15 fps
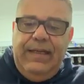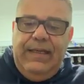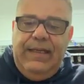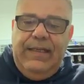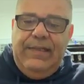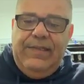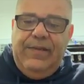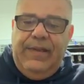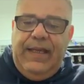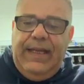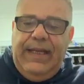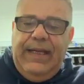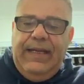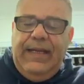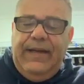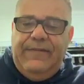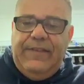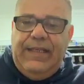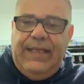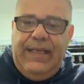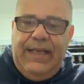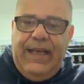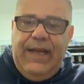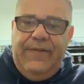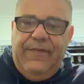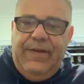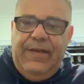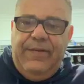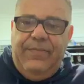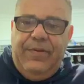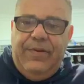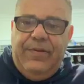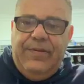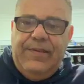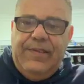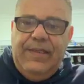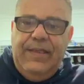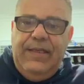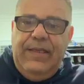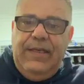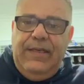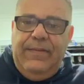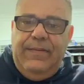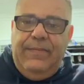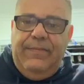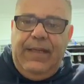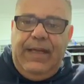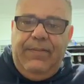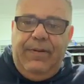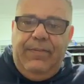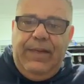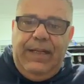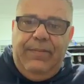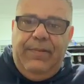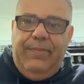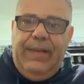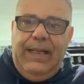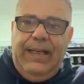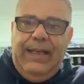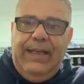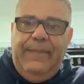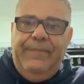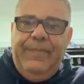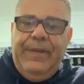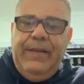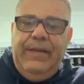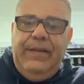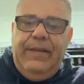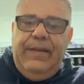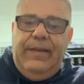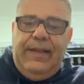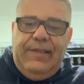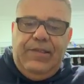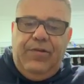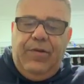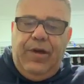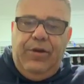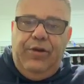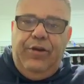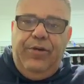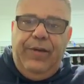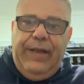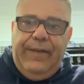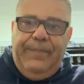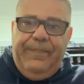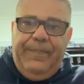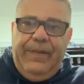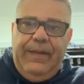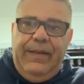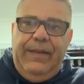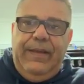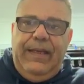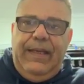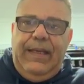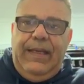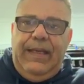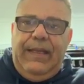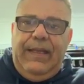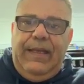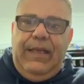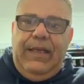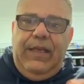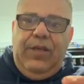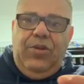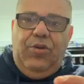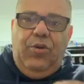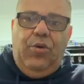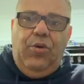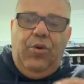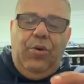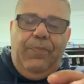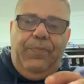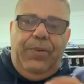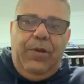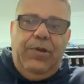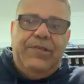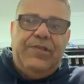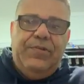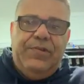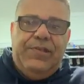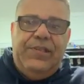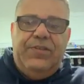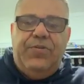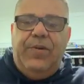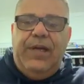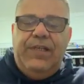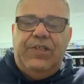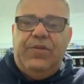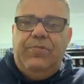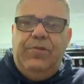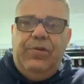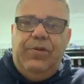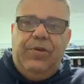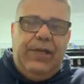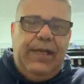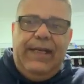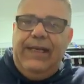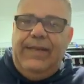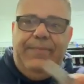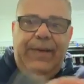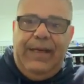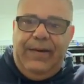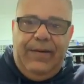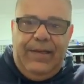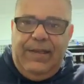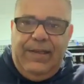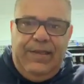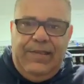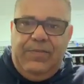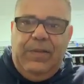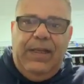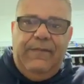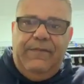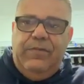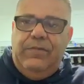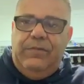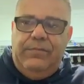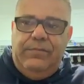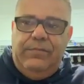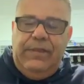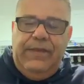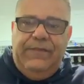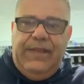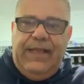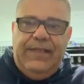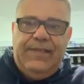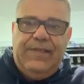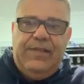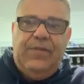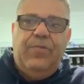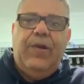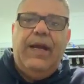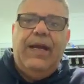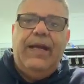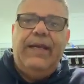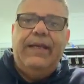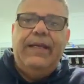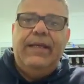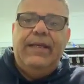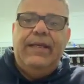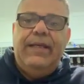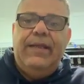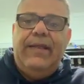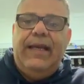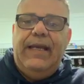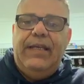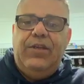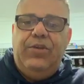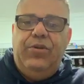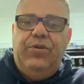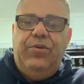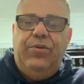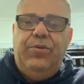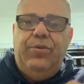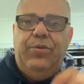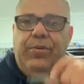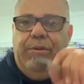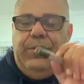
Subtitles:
until they get enough to kick over into bronze, blah, blah, blah, blah, blah. That's your own doing. Your personal situation will not get any better under this platform if that's the way that you